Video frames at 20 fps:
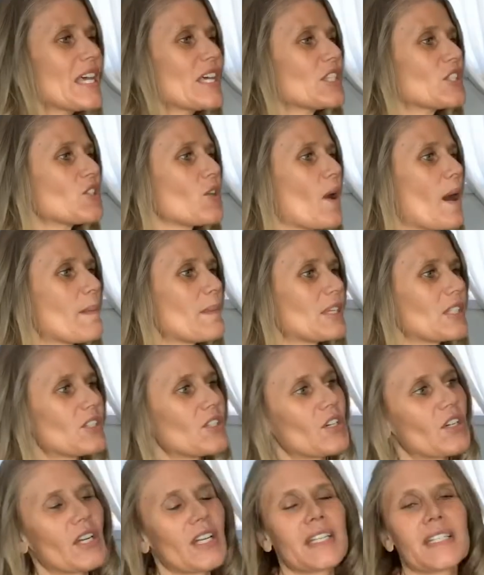So I'm going to
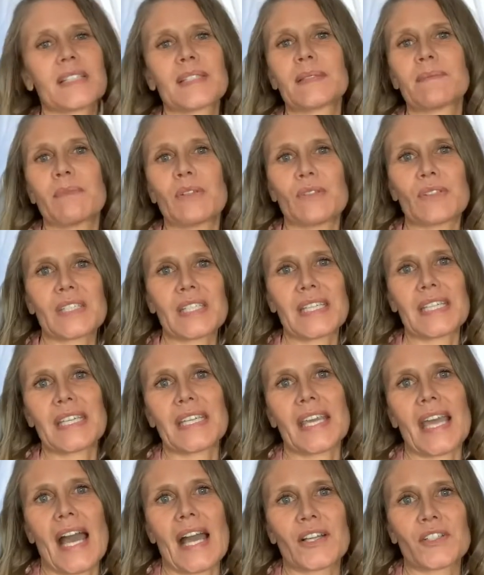turn on his music.
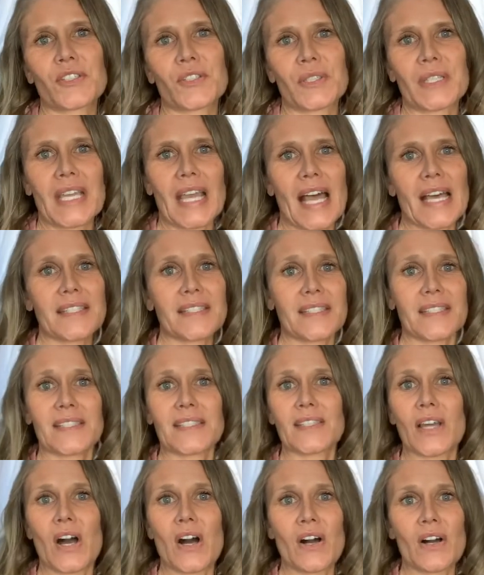He actually has a
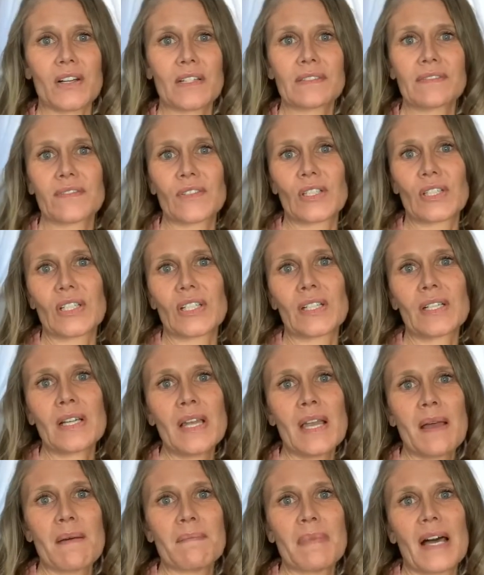song for
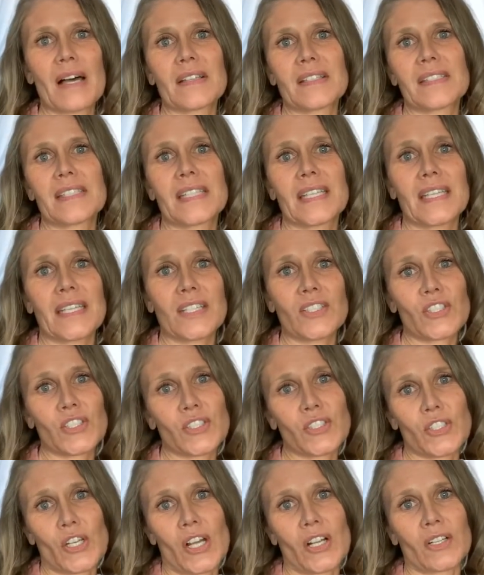balancing
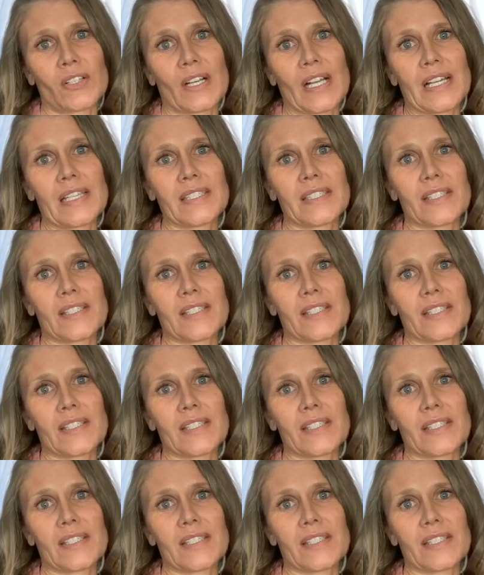each chakra,